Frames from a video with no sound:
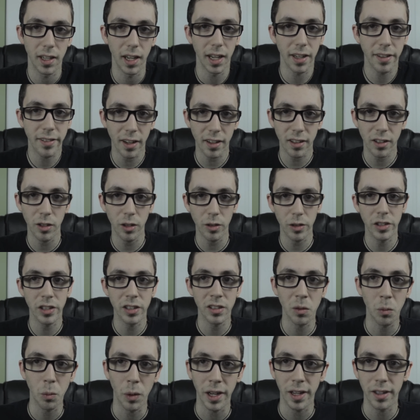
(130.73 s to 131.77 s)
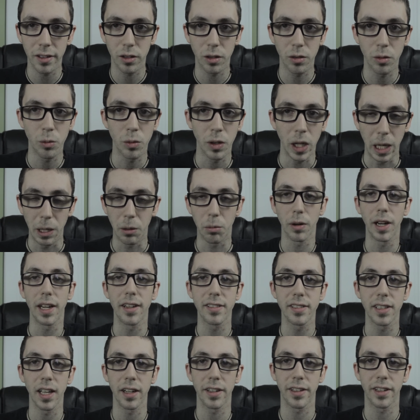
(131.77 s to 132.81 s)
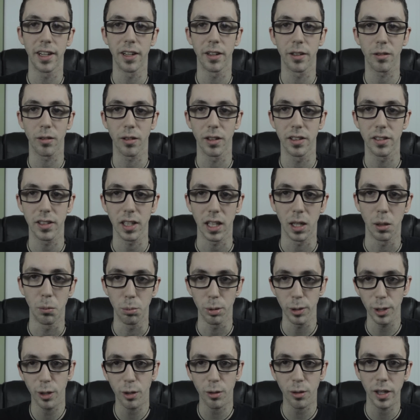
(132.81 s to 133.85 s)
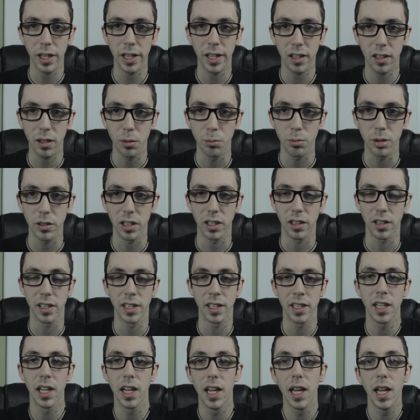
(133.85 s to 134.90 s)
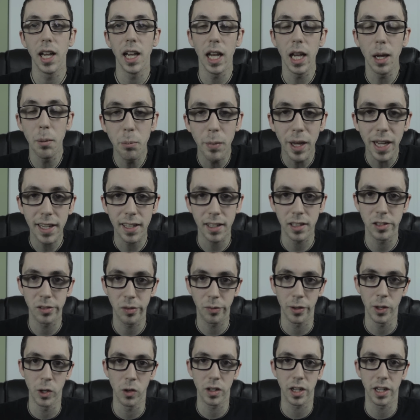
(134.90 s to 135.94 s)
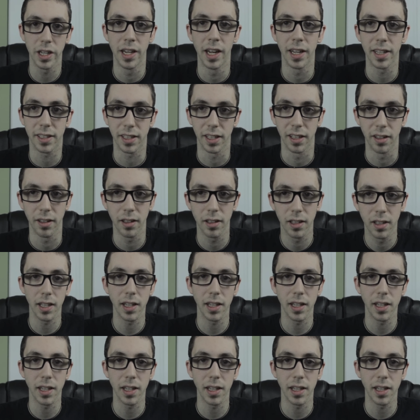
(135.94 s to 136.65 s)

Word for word: And technology is a way to erase that distance and obliterate it completely and make us feel connected.